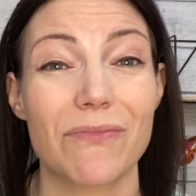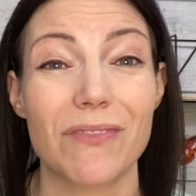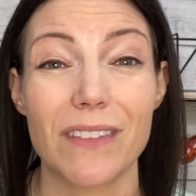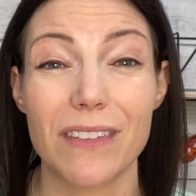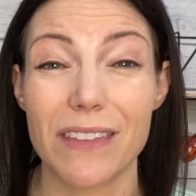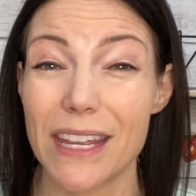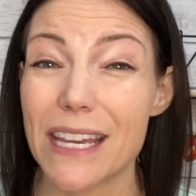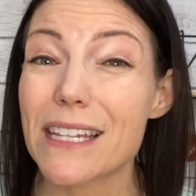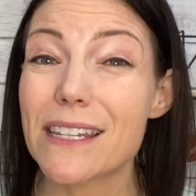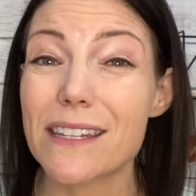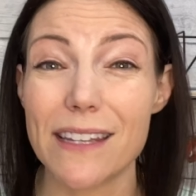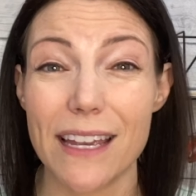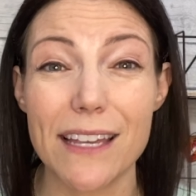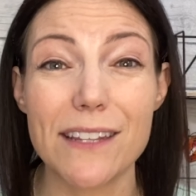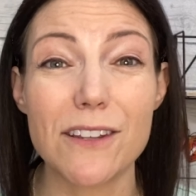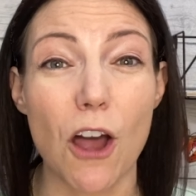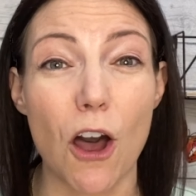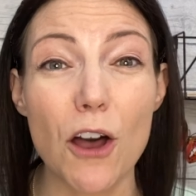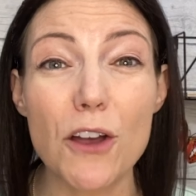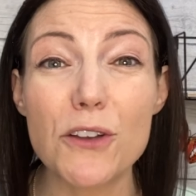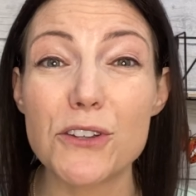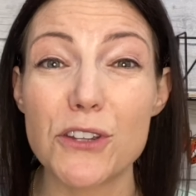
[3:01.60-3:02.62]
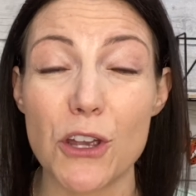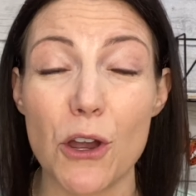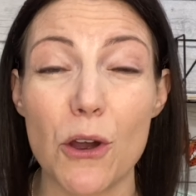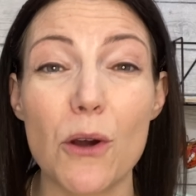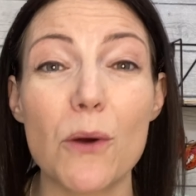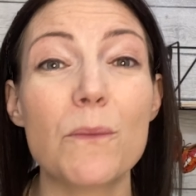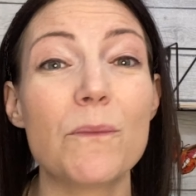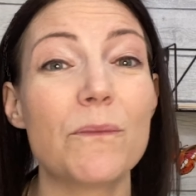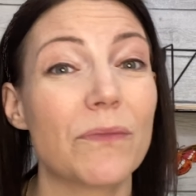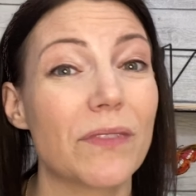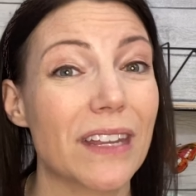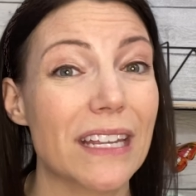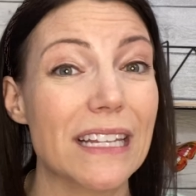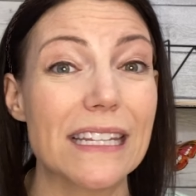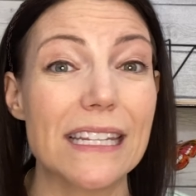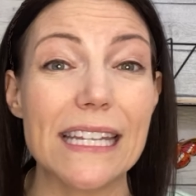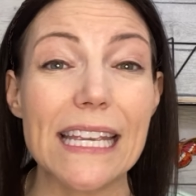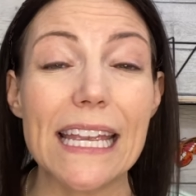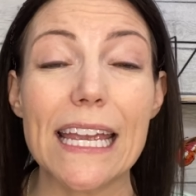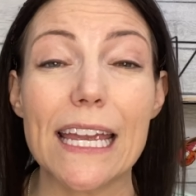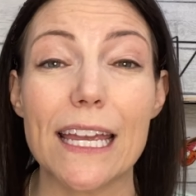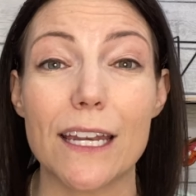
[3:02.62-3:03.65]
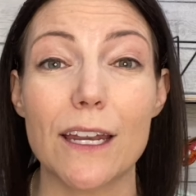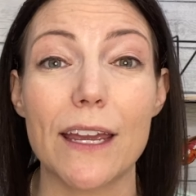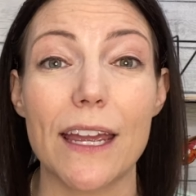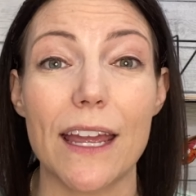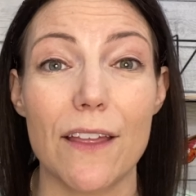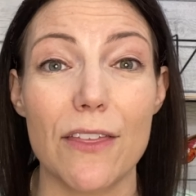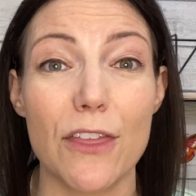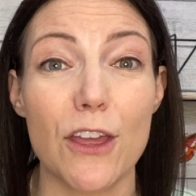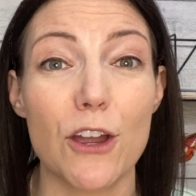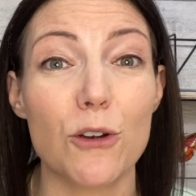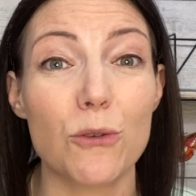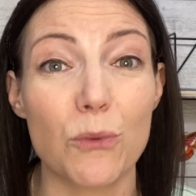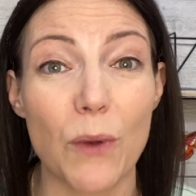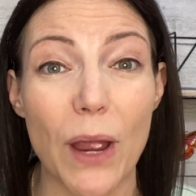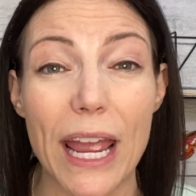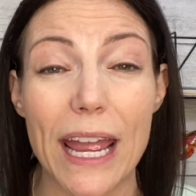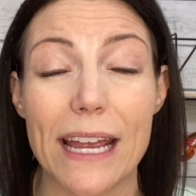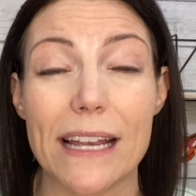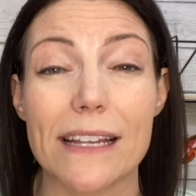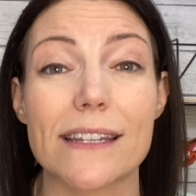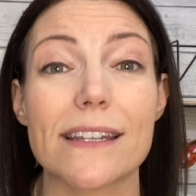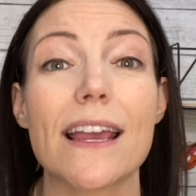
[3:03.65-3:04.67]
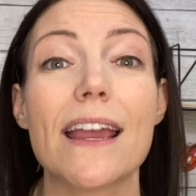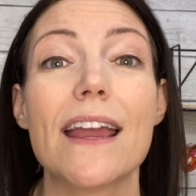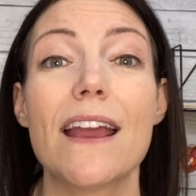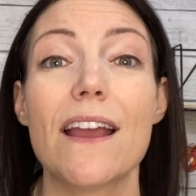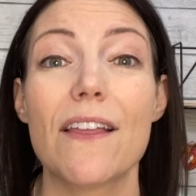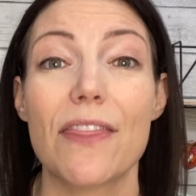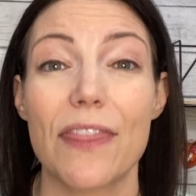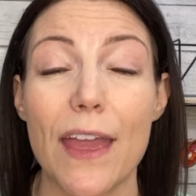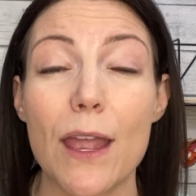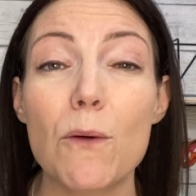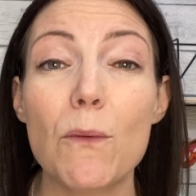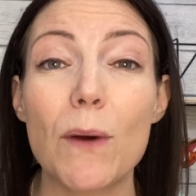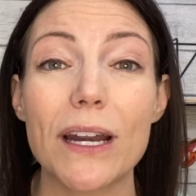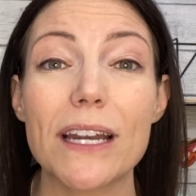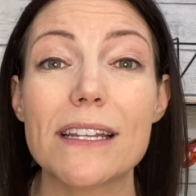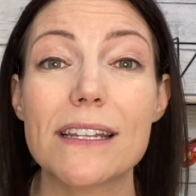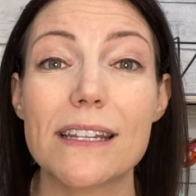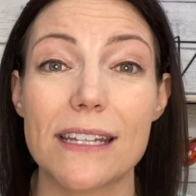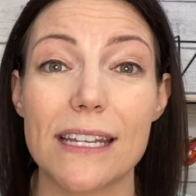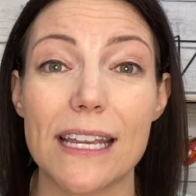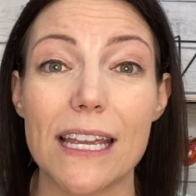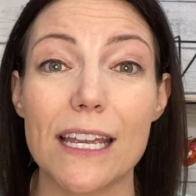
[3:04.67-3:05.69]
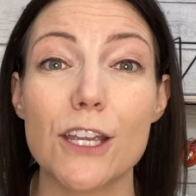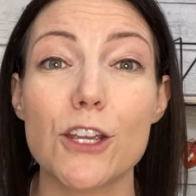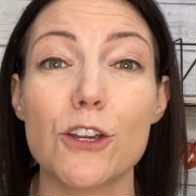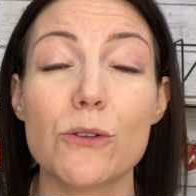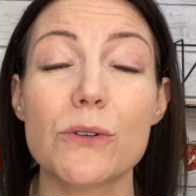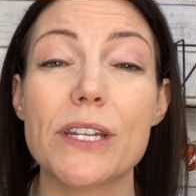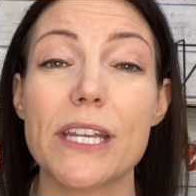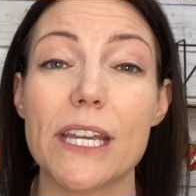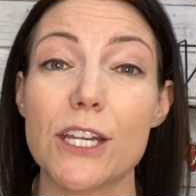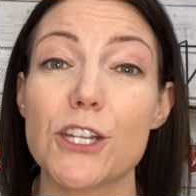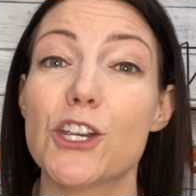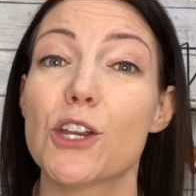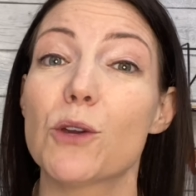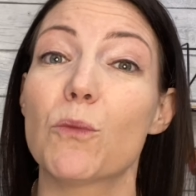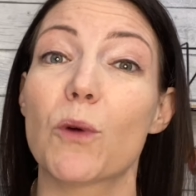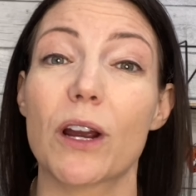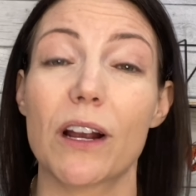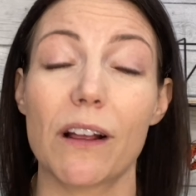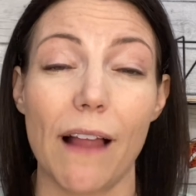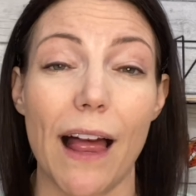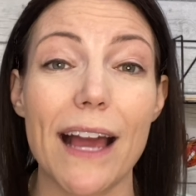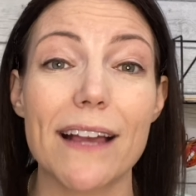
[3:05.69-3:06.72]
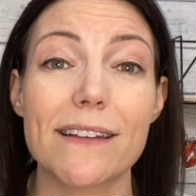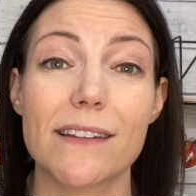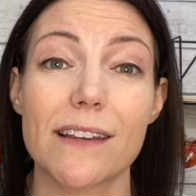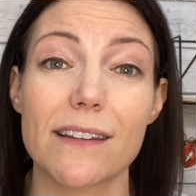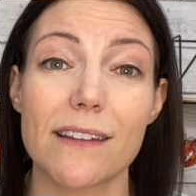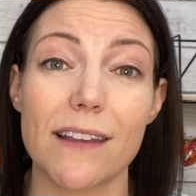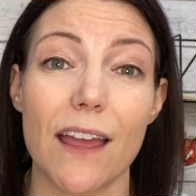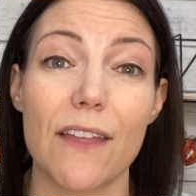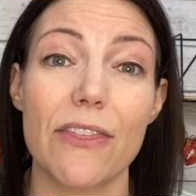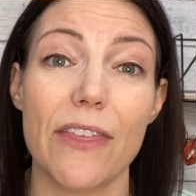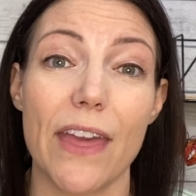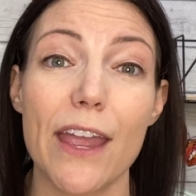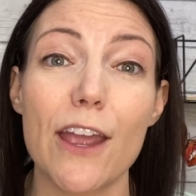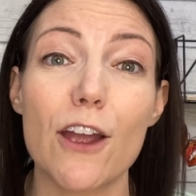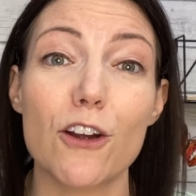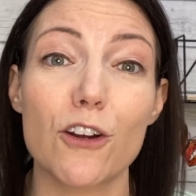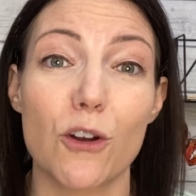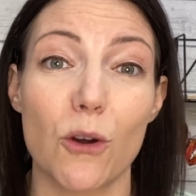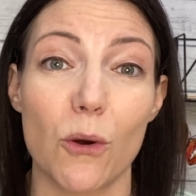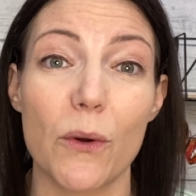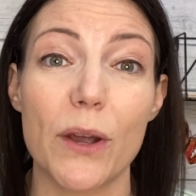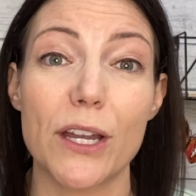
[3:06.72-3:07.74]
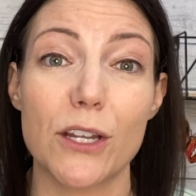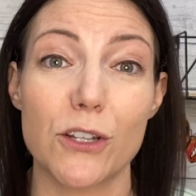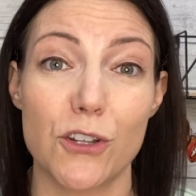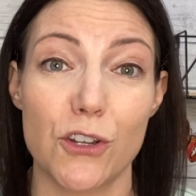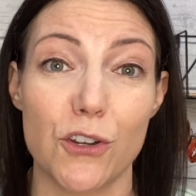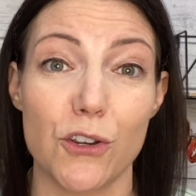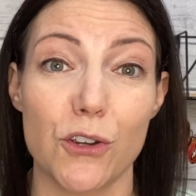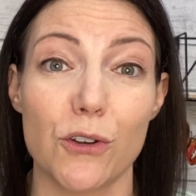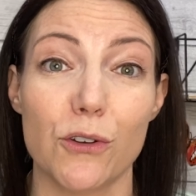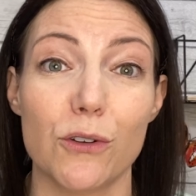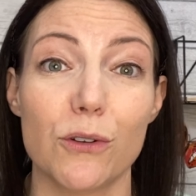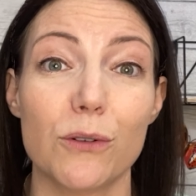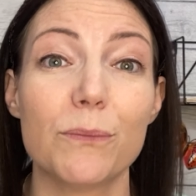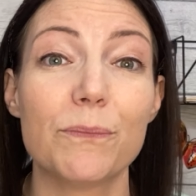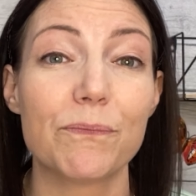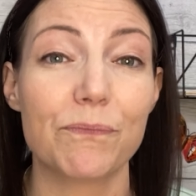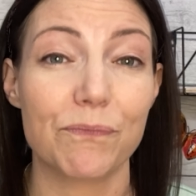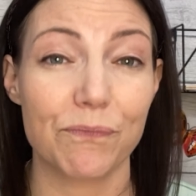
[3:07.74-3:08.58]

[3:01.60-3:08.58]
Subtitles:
This is also seen in their raise. They want to see you teaching more classes, and they are going to